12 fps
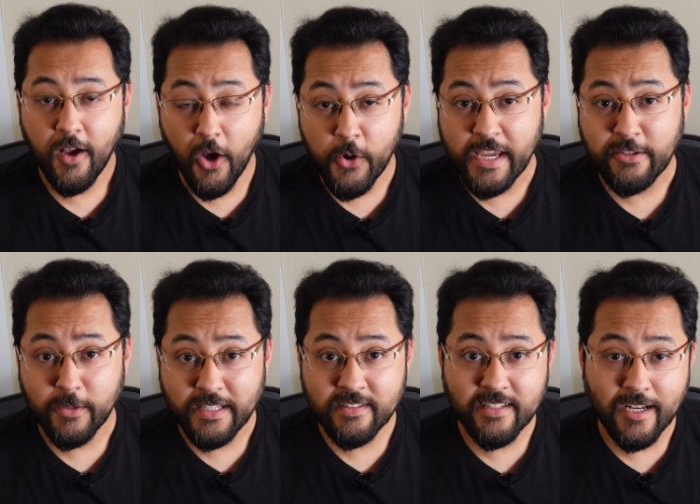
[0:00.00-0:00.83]
Okay, so
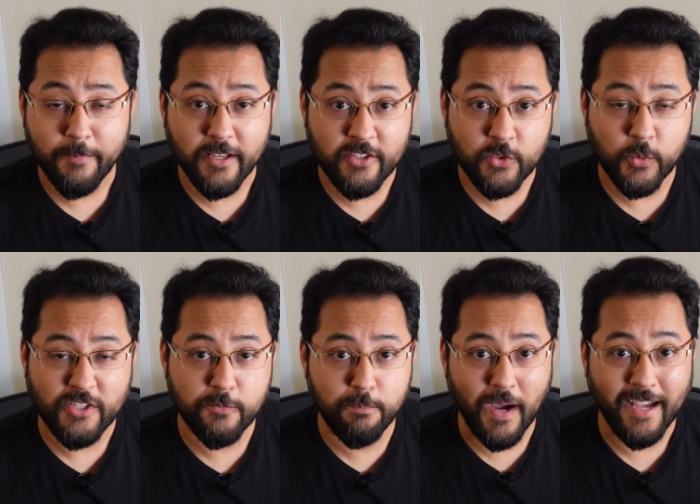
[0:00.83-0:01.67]
let's set up a
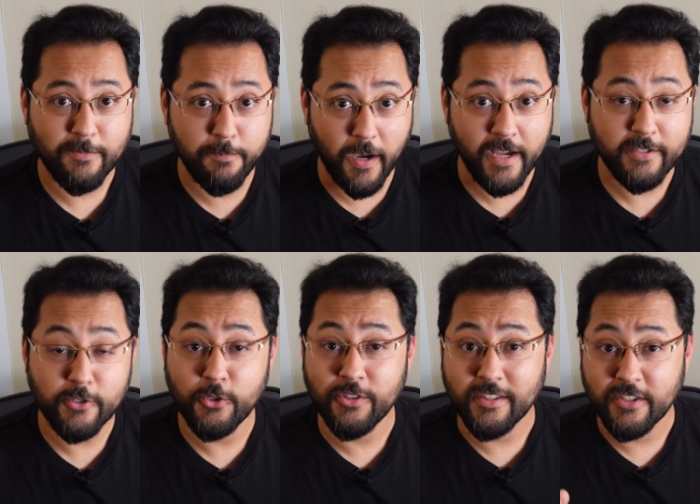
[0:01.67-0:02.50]
SwitchBot bot
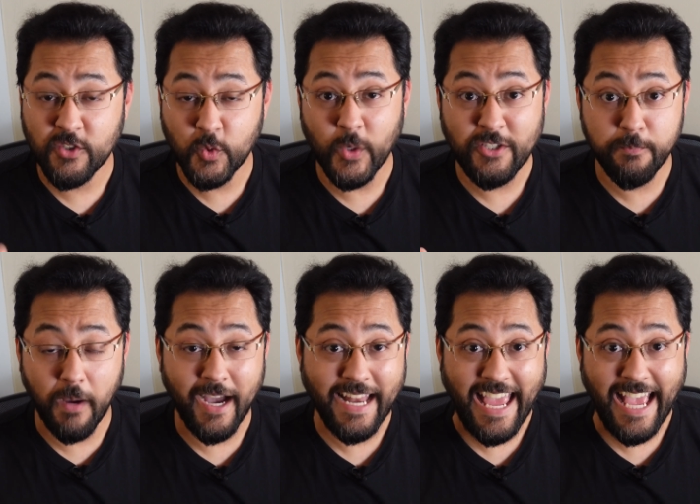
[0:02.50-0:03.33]
using the
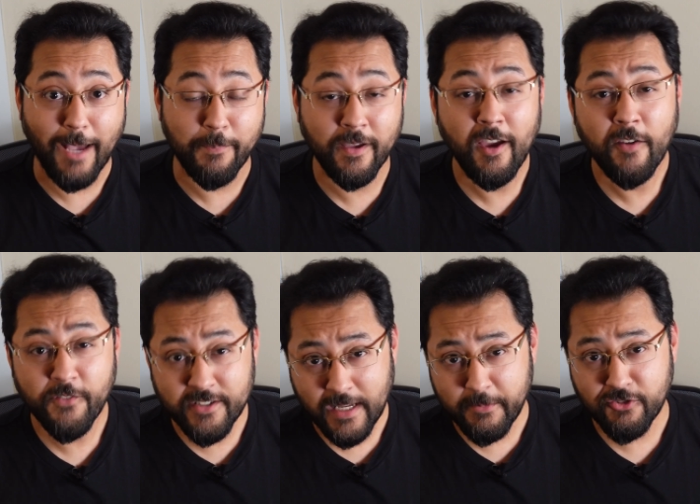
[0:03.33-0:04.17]
SwitchBot app.
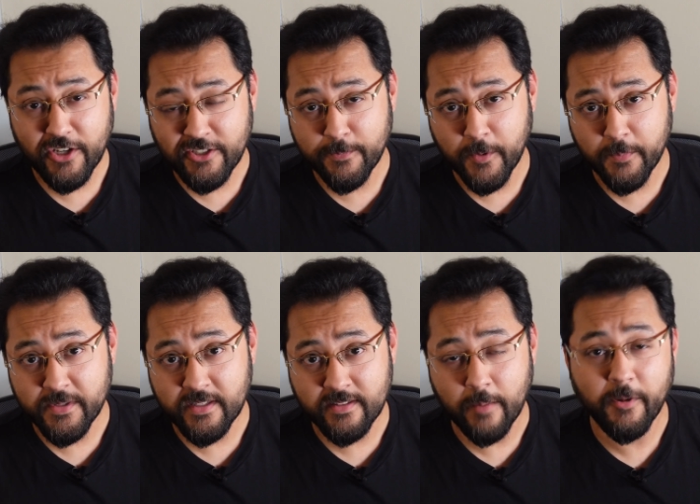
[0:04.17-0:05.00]
For demonstration
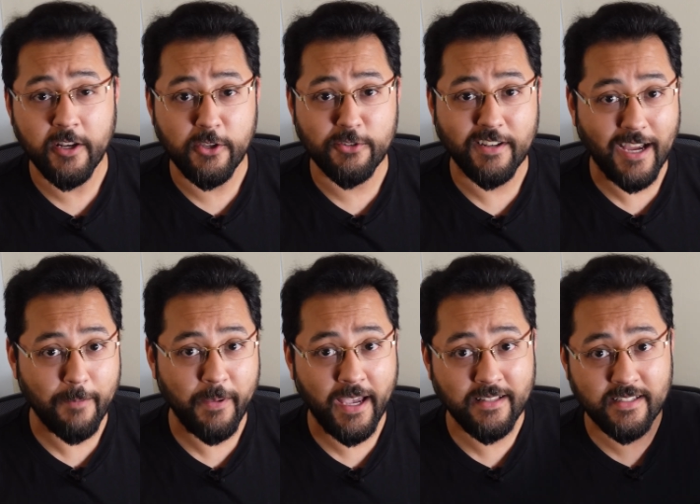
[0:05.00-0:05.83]
purposes, I'm gonna use an
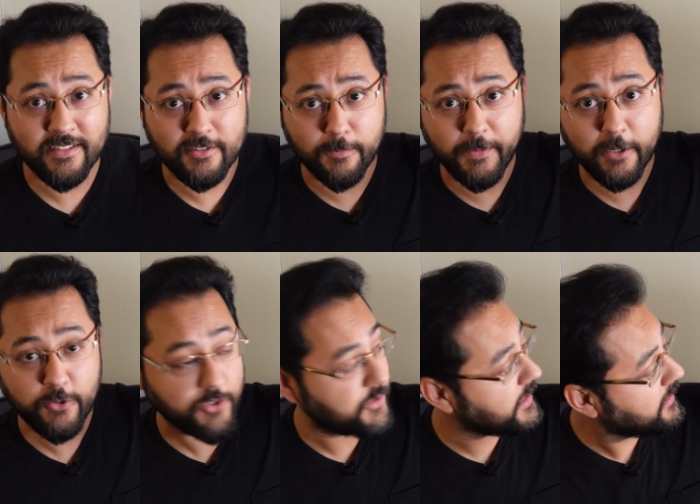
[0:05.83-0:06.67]
iPad since it's a bigger
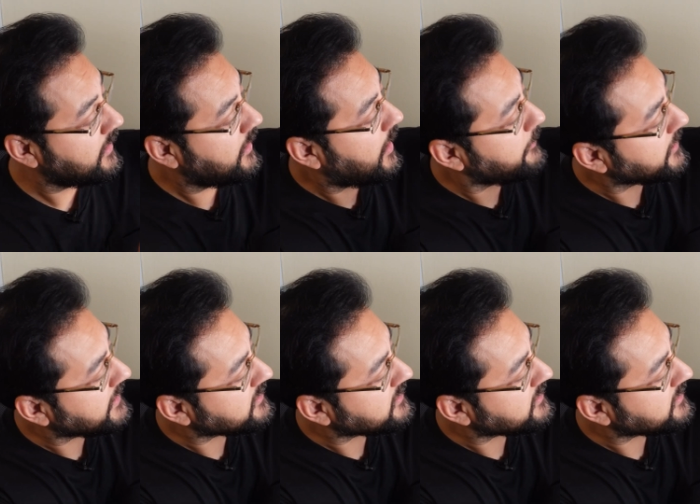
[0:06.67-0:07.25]
screen. I'm gonna